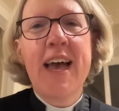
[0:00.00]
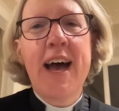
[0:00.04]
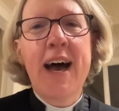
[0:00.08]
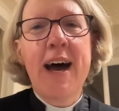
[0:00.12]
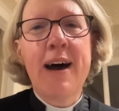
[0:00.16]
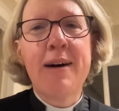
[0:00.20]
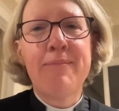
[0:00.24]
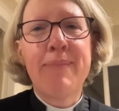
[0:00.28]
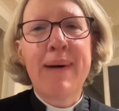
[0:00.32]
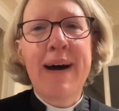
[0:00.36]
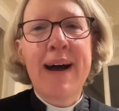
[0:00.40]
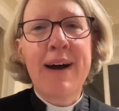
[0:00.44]

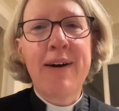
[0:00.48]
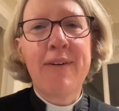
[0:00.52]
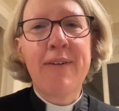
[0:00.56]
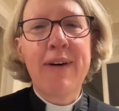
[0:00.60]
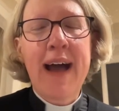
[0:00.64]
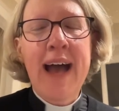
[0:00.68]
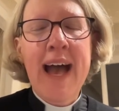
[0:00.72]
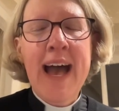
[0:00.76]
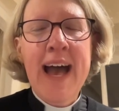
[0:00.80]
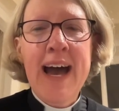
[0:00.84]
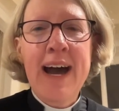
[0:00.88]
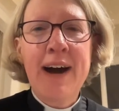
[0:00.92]
about
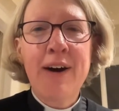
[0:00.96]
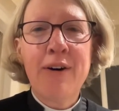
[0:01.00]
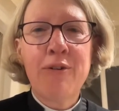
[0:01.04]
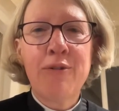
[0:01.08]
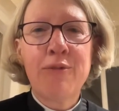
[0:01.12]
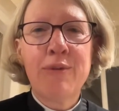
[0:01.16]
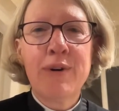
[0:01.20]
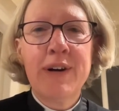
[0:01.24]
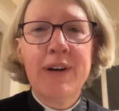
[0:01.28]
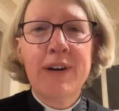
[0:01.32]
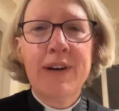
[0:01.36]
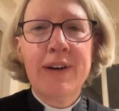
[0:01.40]

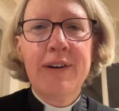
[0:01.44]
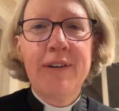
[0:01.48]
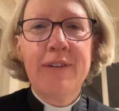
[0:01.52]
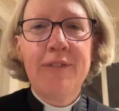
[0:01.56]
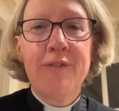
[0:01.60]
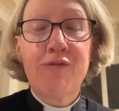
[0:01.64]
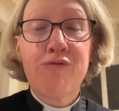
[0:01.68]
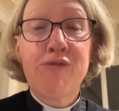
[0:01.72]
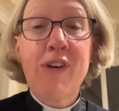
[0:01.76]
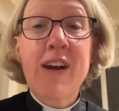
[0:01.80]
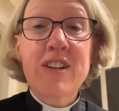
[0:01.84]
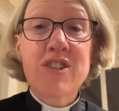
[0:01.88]
how
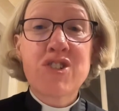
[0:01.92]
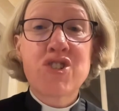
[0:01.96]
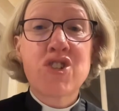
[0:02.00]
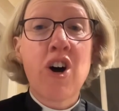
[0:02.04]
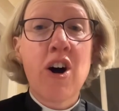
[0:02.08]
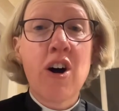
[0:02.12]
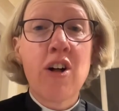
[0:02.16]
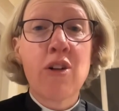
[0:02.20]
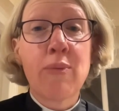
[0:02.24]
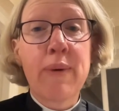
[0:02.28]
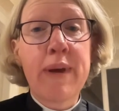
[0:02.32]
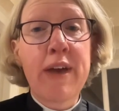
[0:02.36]

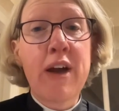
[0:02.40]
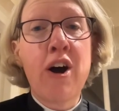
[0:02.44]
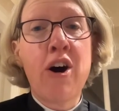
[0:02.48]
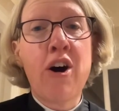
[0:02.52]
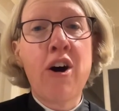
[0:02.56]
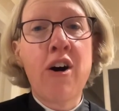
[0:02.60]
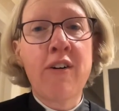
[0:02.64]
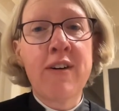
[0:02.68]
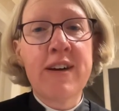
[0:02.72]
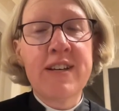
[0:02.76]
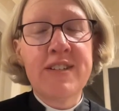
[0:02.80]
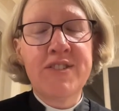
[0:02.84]
fragile we
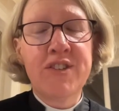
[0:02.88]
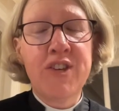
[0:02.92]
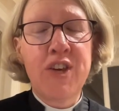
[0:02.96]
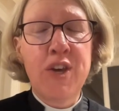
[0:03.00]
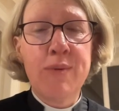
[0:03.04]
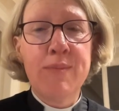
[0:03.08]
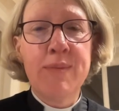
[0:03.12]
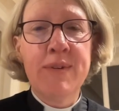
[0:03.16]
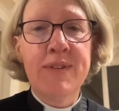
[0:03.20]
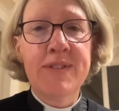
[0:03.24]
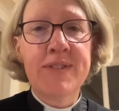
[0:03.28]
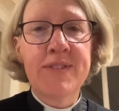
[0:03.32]
are as
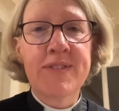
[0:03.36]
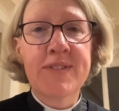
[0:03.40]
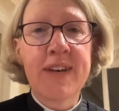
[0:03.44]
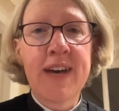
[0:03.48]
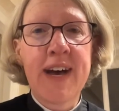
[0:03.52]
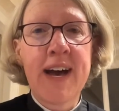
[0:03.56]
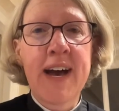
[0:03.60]
humans.